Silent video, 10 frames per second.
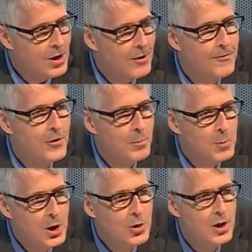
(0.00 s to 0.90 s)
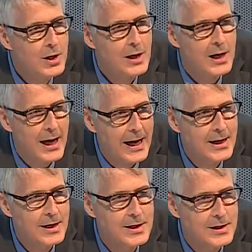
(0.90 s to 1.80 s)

of computer-aided